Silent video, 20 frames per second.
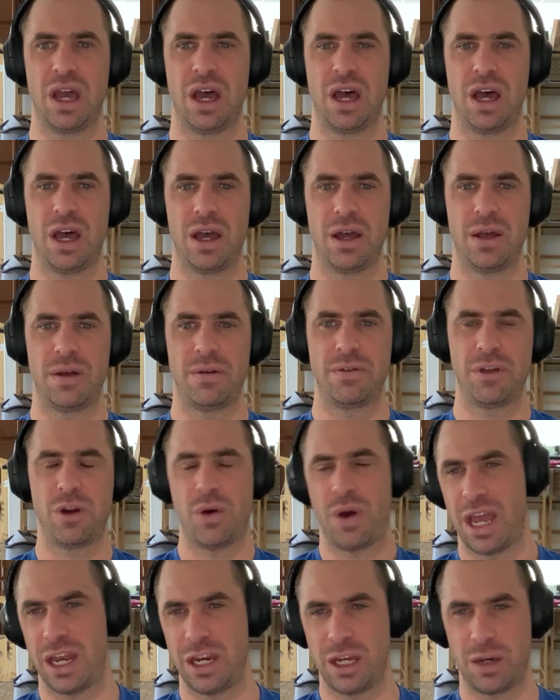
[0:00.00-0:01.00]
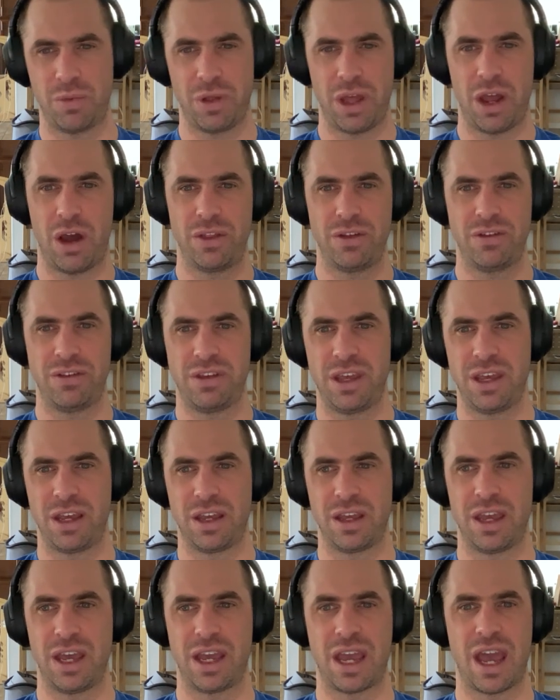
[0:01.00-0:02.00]
Uh, you know, and you could play all these
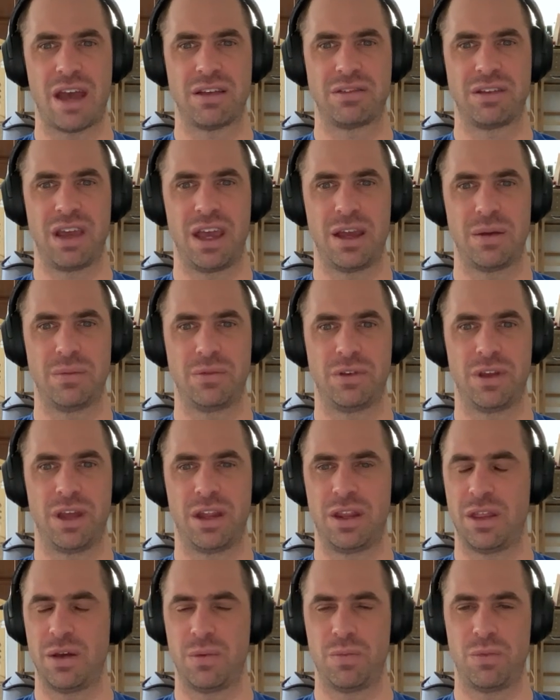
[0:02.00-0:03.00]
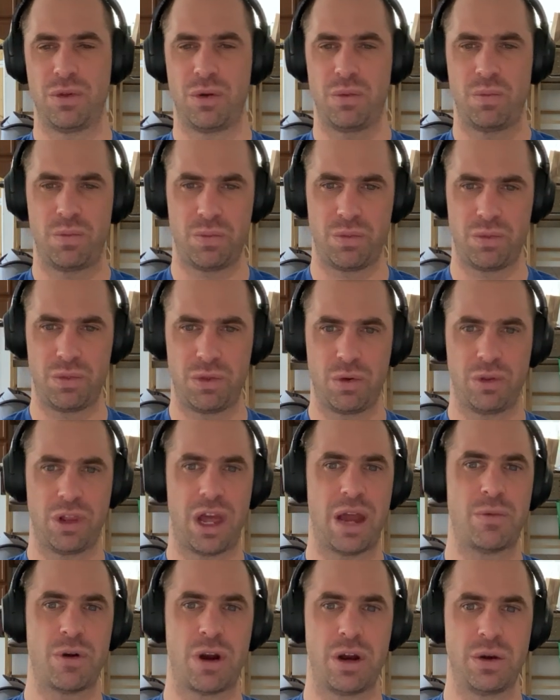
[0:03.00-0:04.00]
kick, kick-ass games, and the, the the
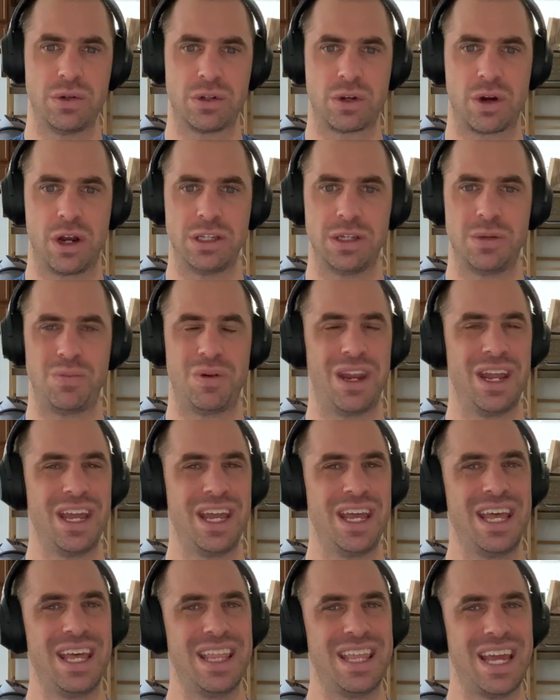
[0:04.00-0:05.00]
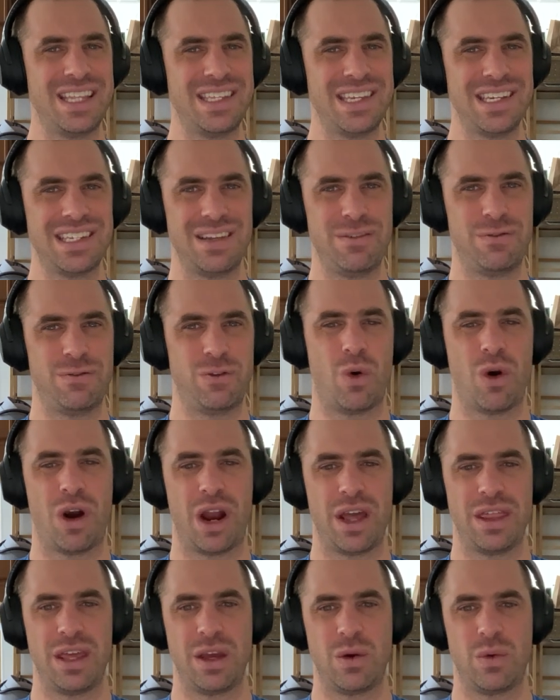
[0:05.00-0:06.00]
library was crazy. But the
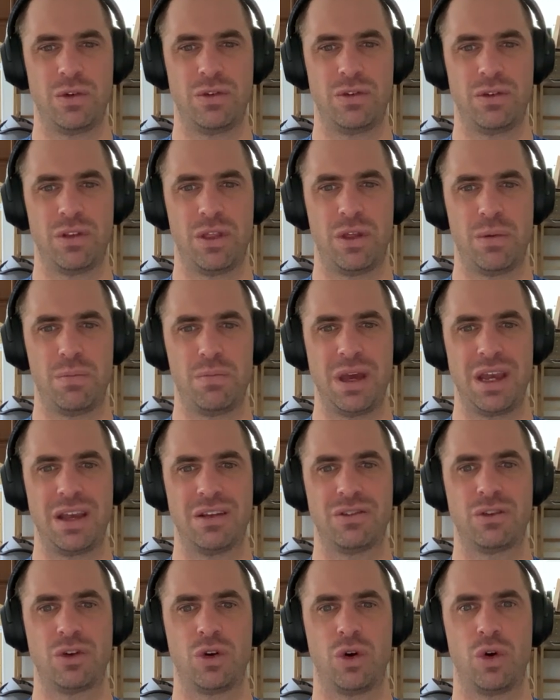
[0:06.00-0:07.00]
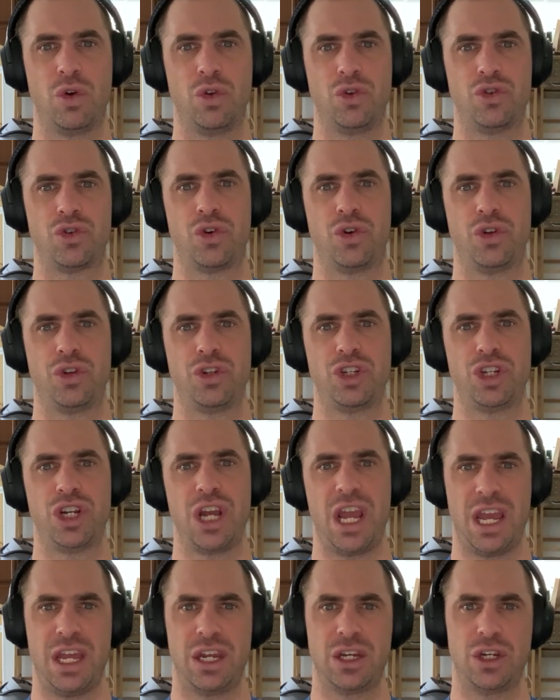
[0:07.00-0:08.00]
N64, I think, was the biggest cultural
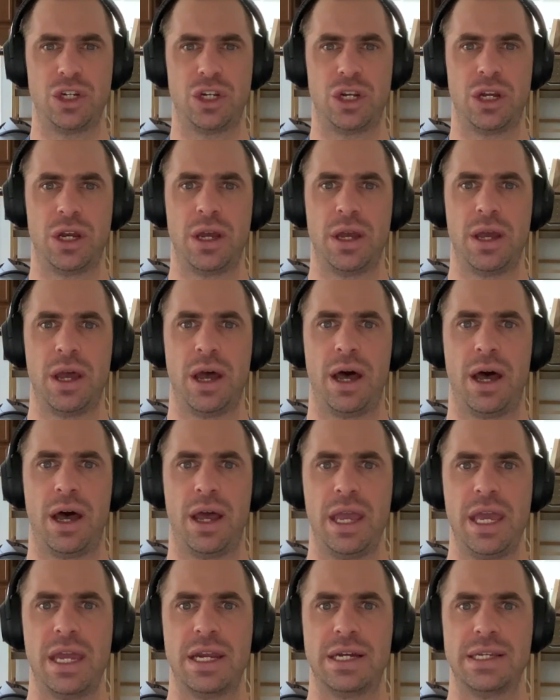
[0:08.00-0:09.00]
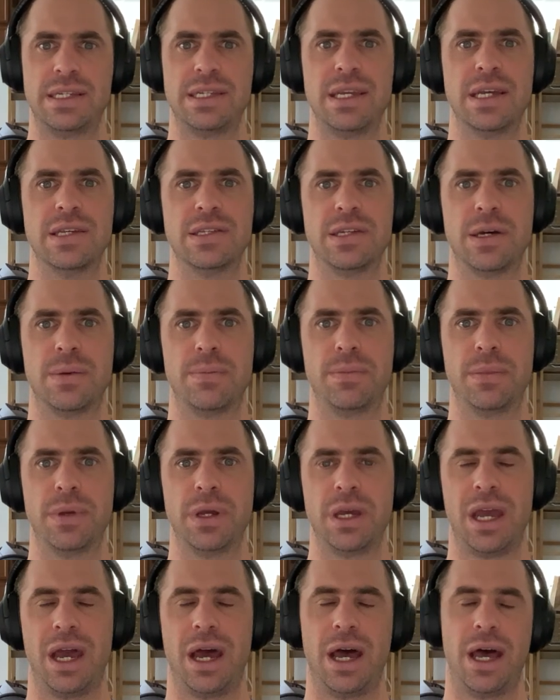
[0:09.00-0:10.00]
change uh, in a system.
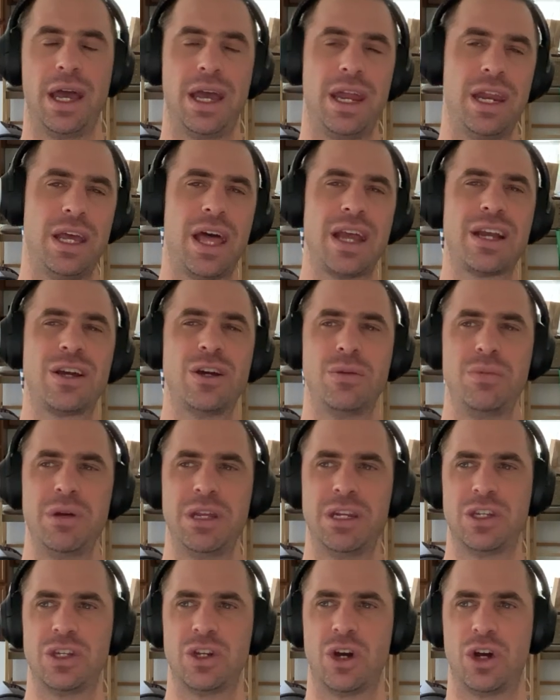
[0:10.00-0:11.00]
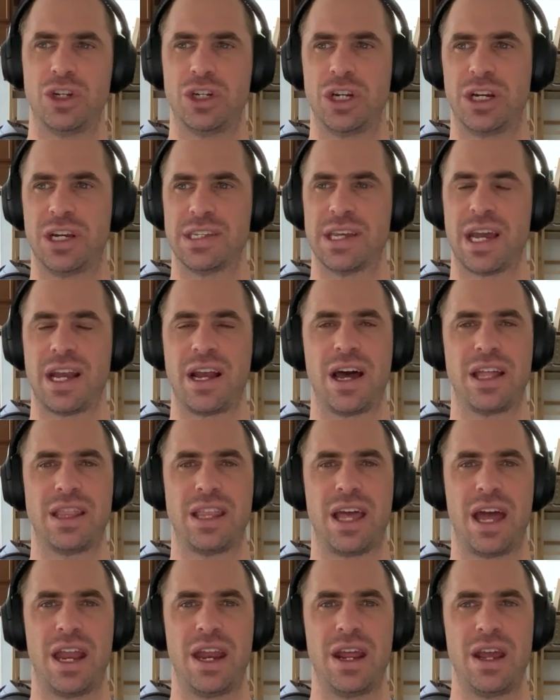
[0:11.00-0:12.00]
Uh, and that could be nostalgia because I
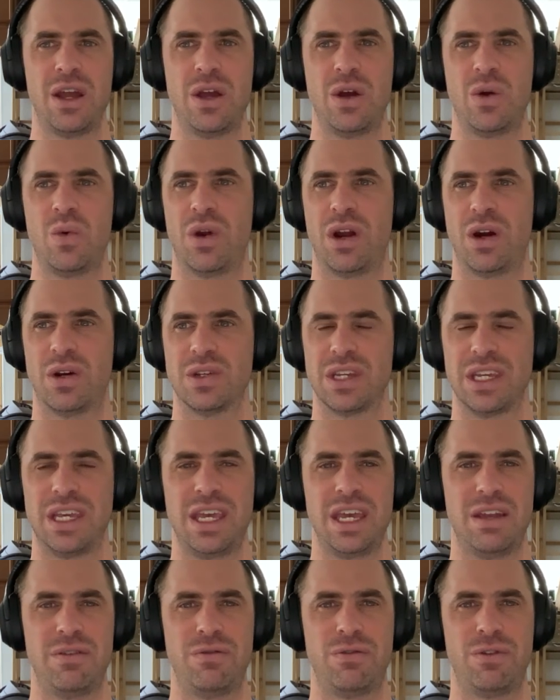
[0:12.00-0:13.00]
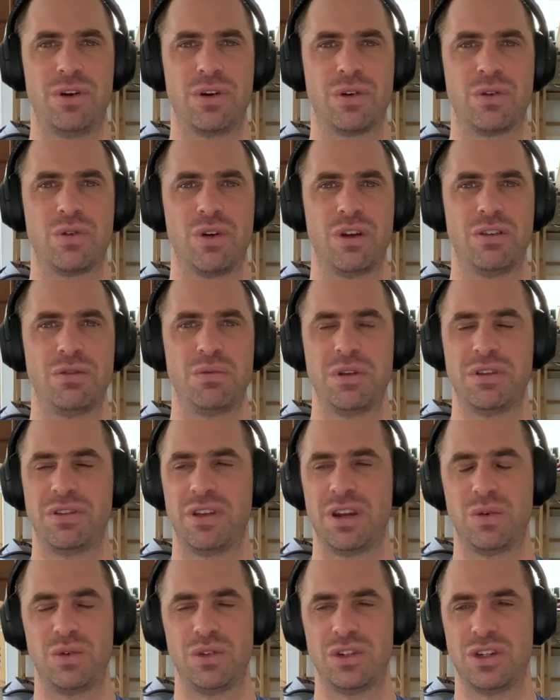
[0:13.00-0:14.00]
got that when I was a kid for
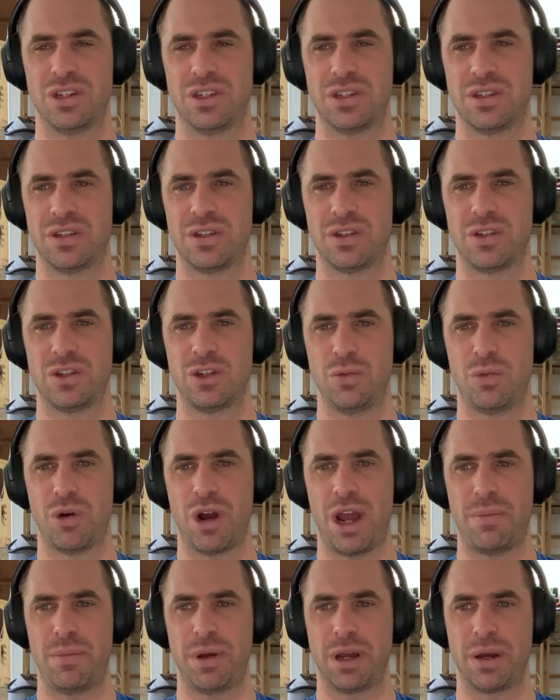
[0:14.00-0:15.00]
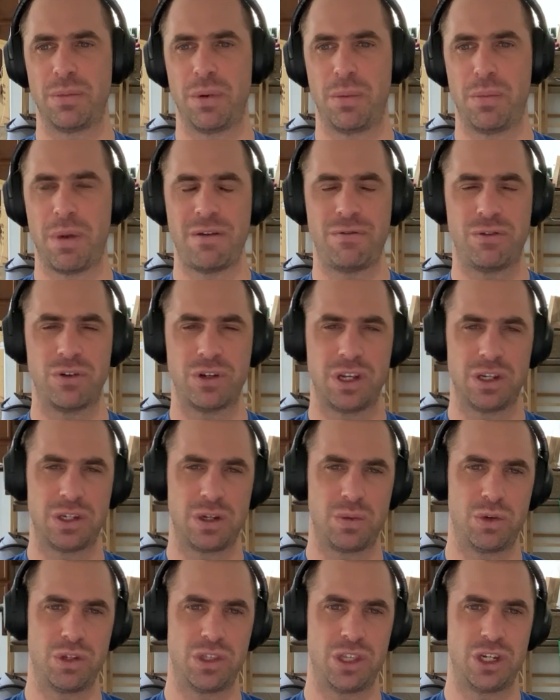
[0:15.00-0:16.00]
Christmas and it was just super epic. But my first
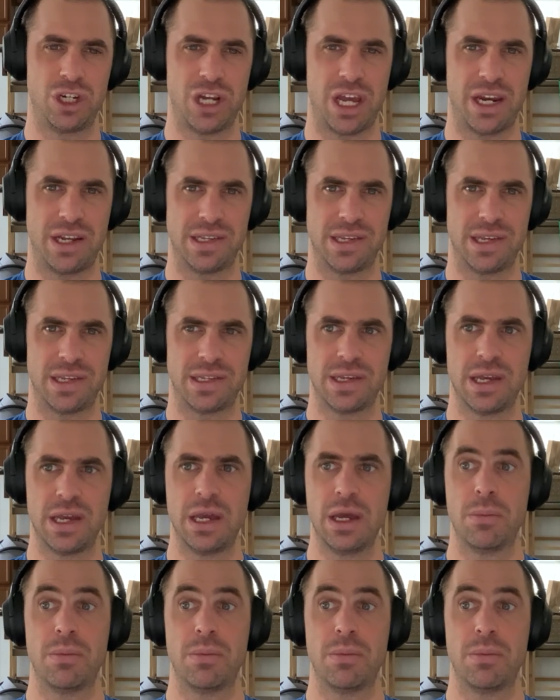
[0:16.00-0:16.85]
system was the Genesis.